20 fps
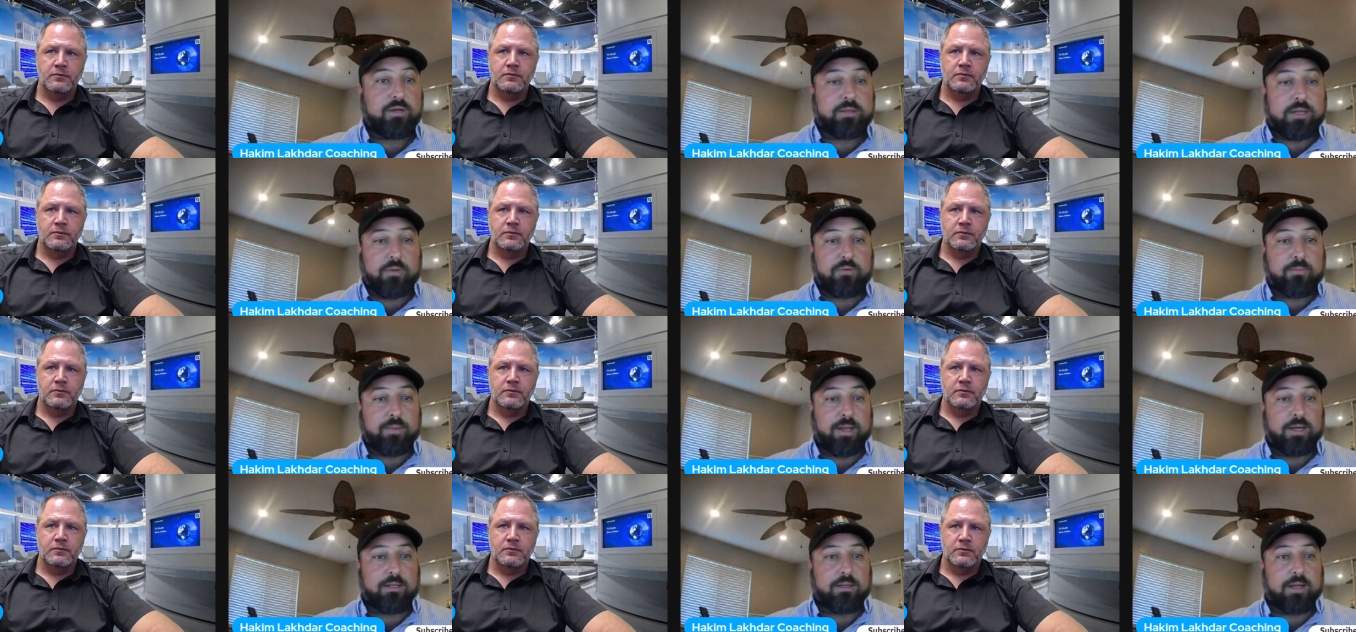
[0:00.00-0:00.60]
Speaker 1: shared that
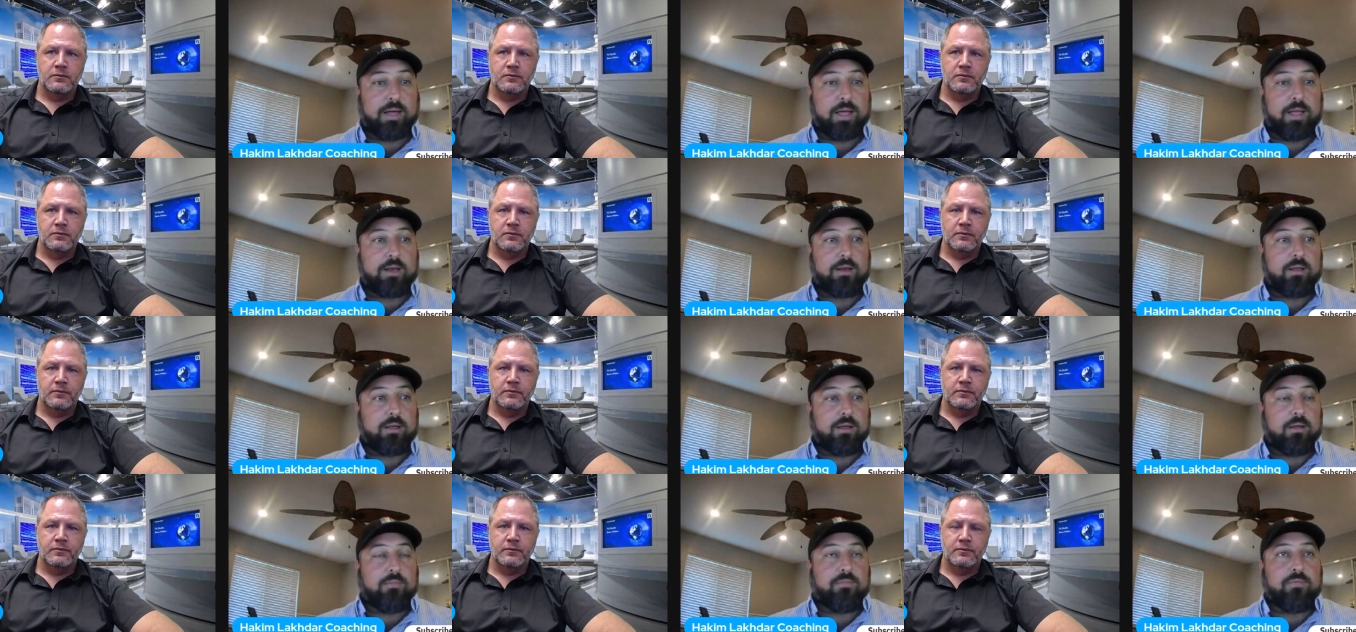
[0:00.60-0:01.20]
with my client,
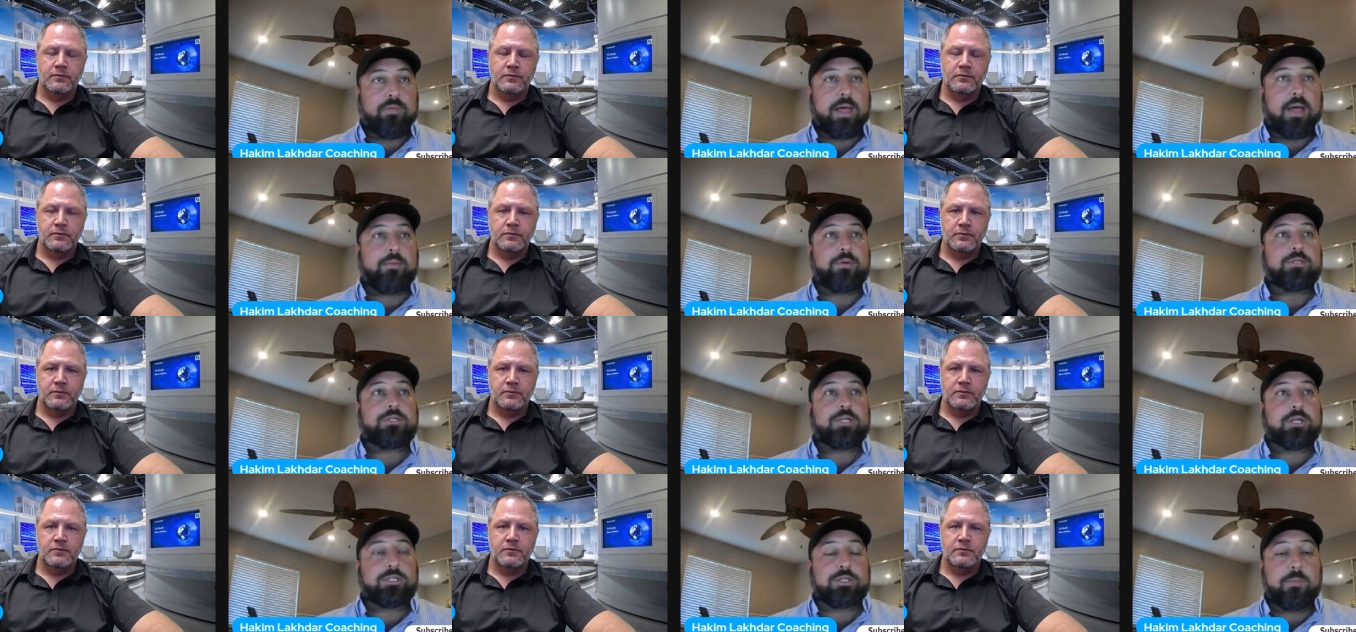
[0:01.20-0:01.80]
that
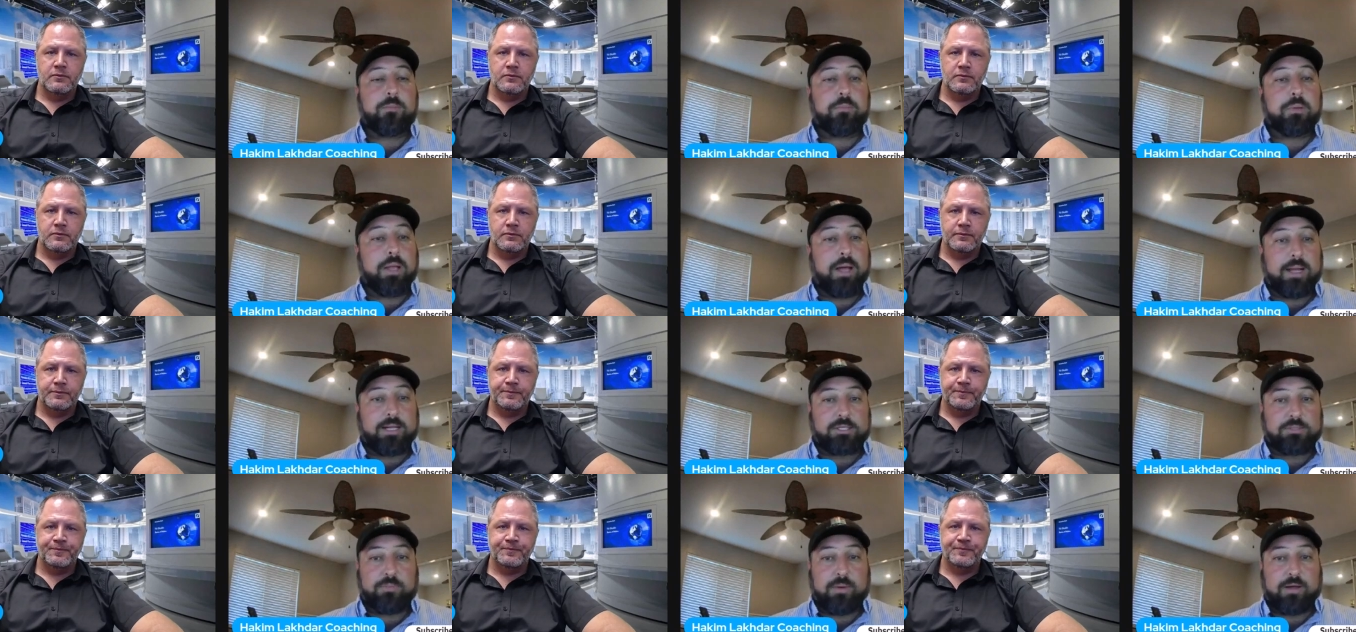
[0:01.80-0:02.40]
was such a
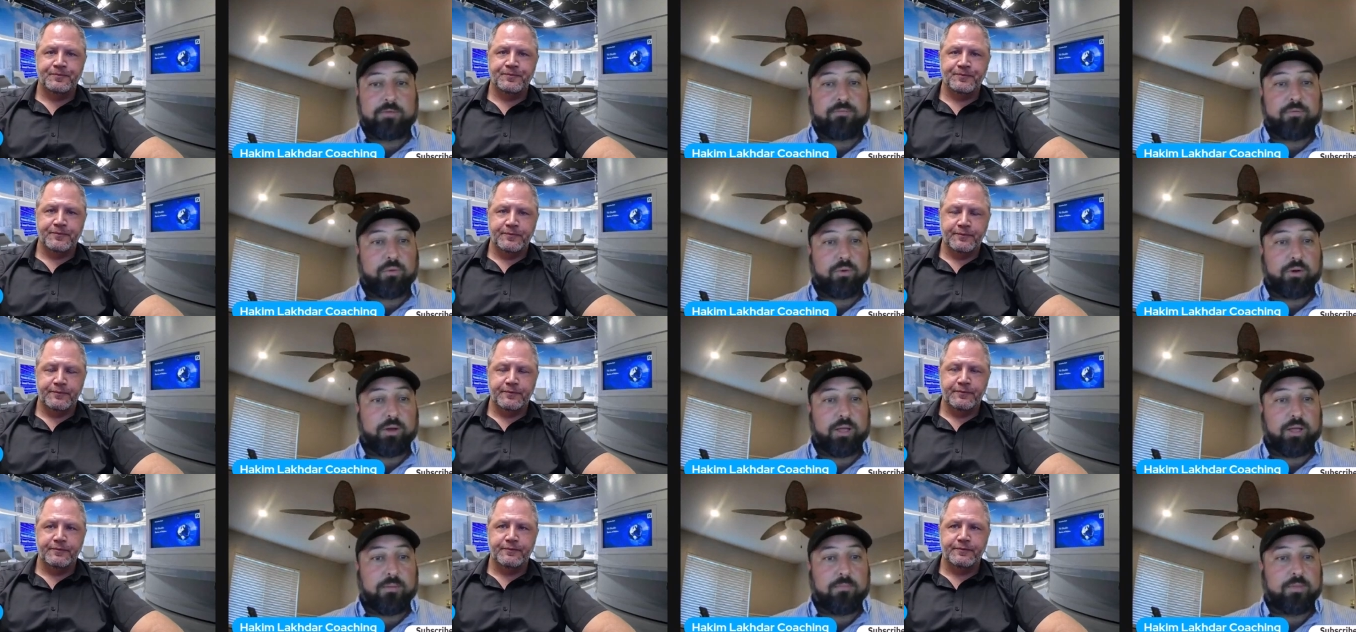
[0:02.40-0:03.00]
blind spot
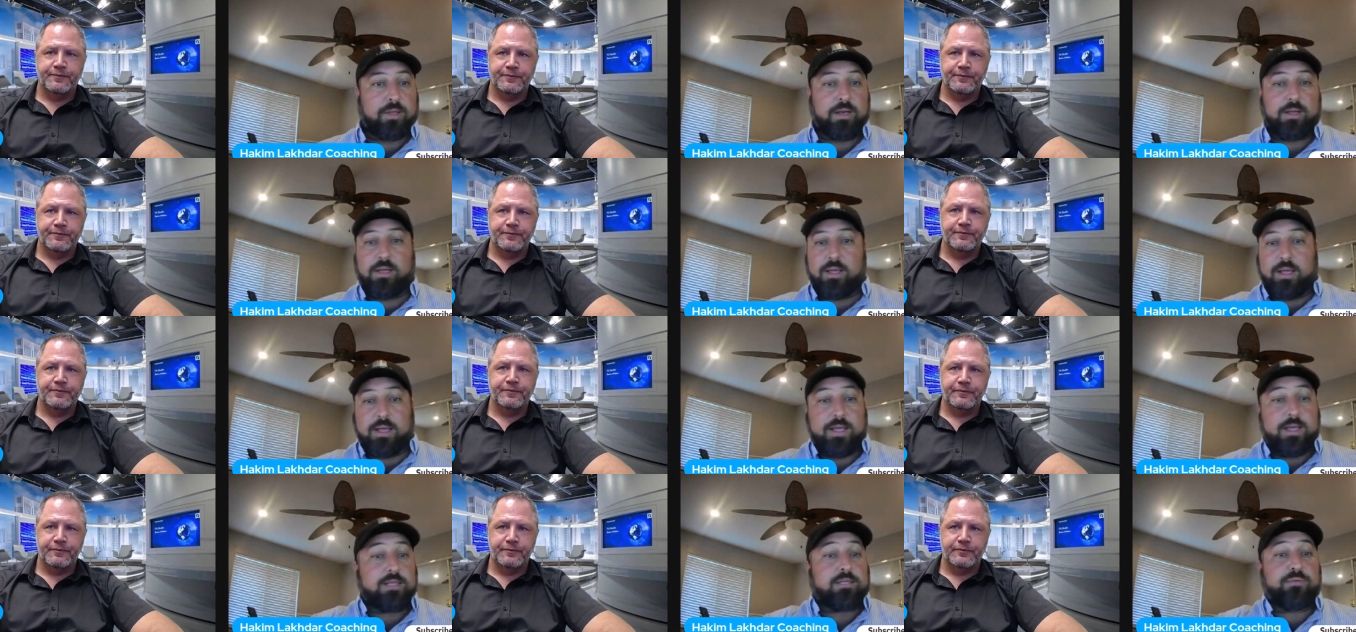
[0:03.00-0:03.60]
for him that
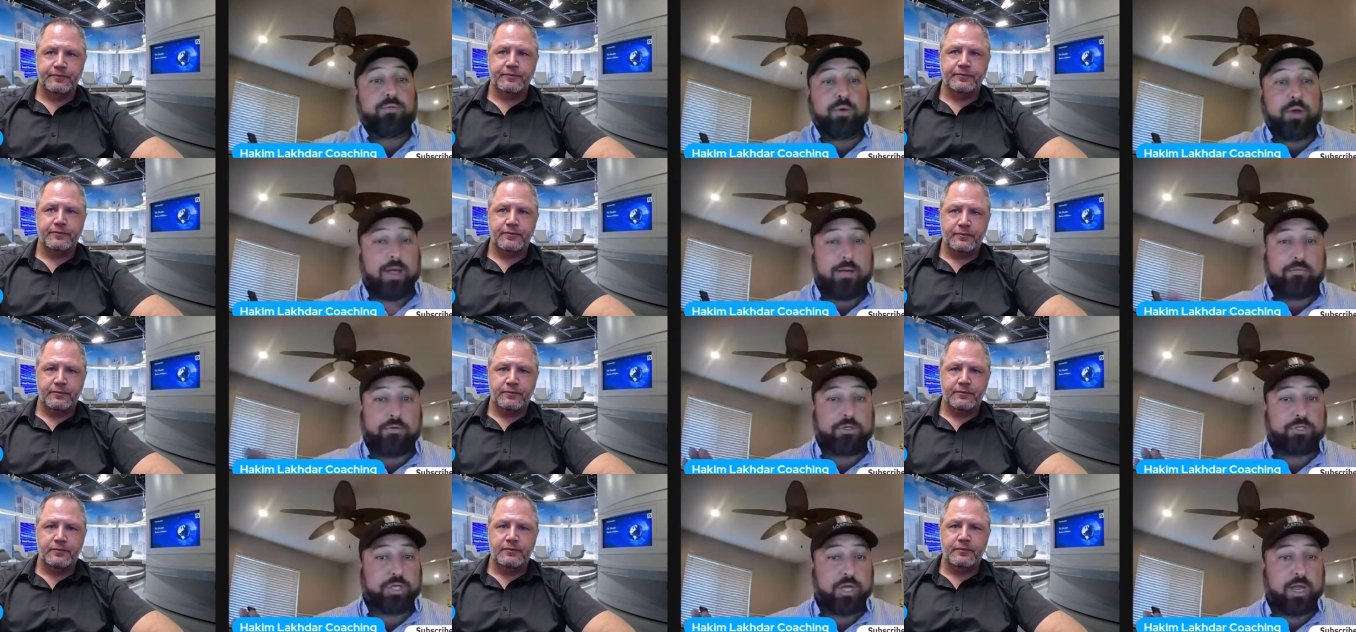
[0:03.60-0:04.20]
he's
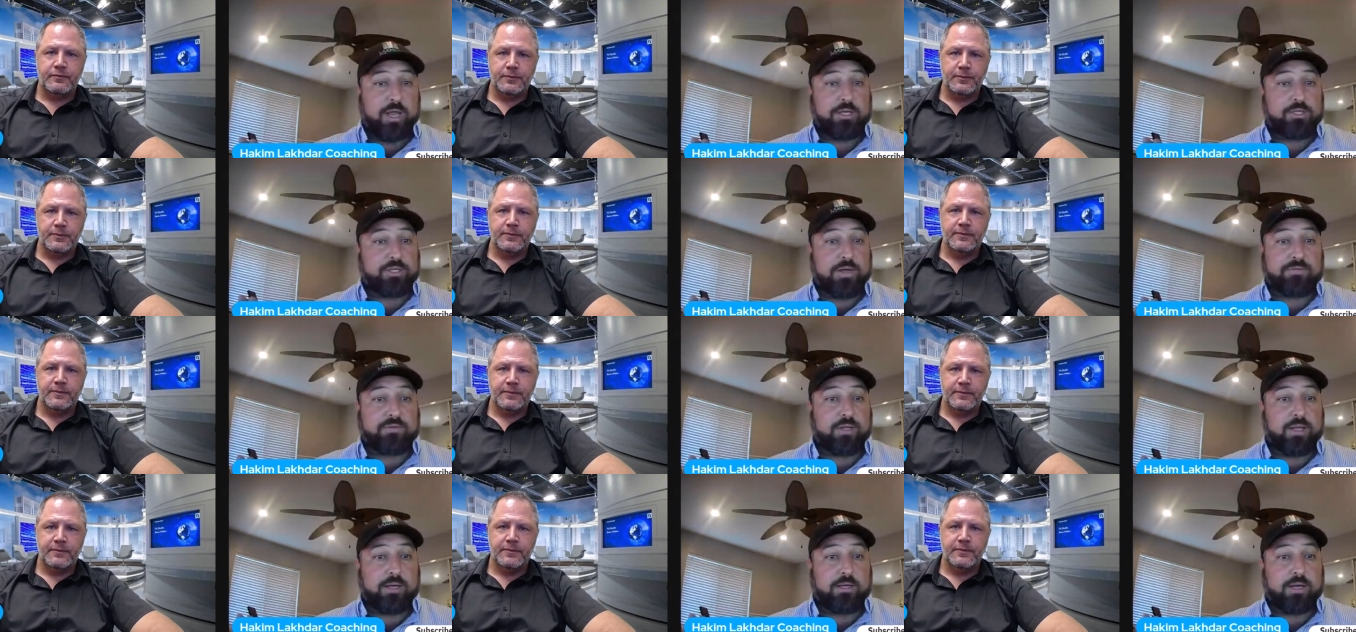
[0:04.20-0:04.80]
forever changed
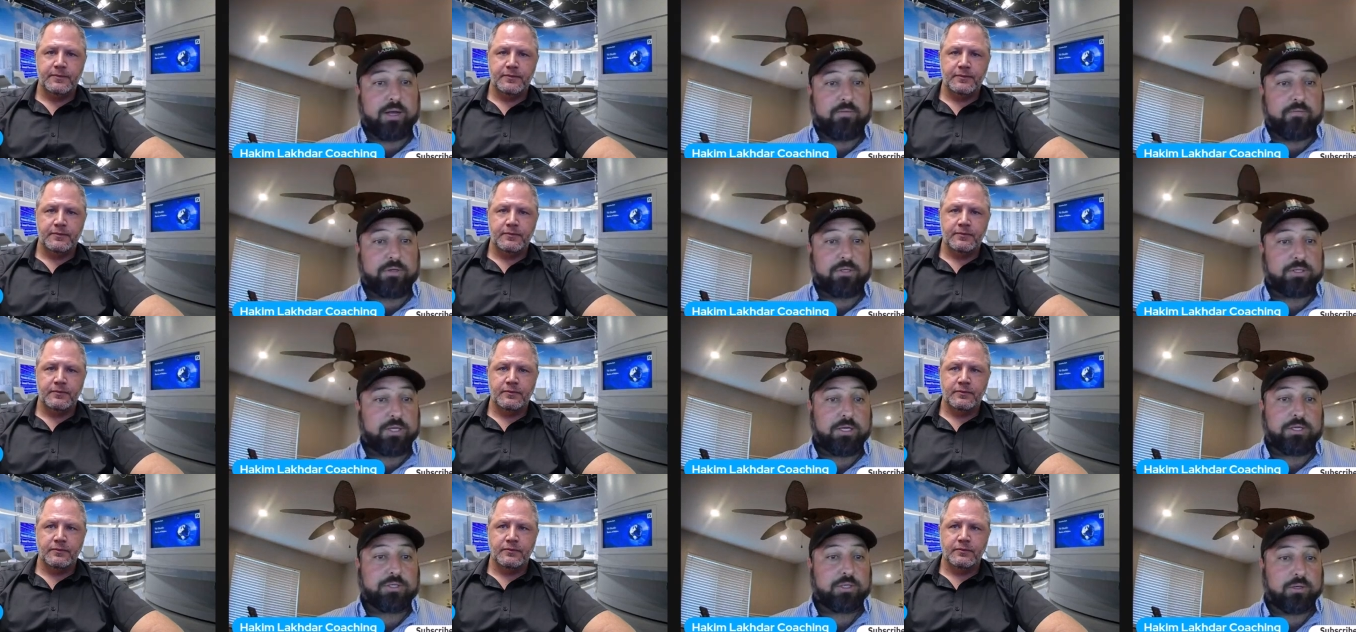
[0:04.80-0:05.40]
after that
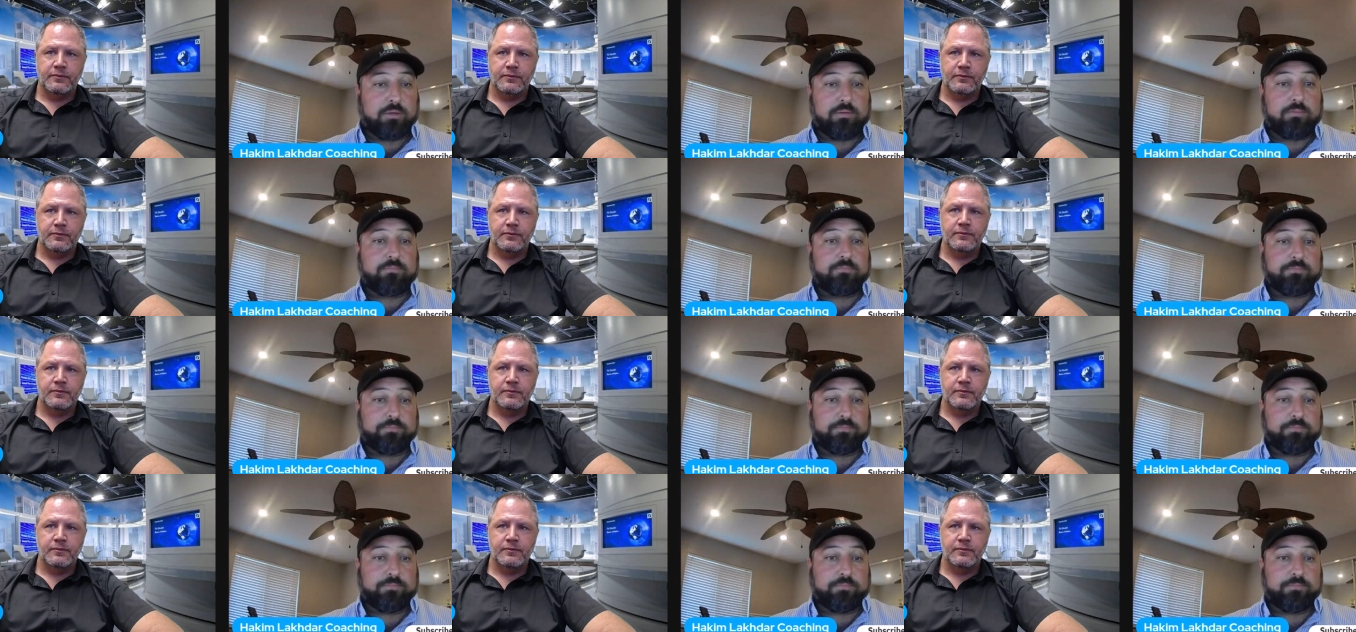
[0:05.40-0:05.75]
conversation.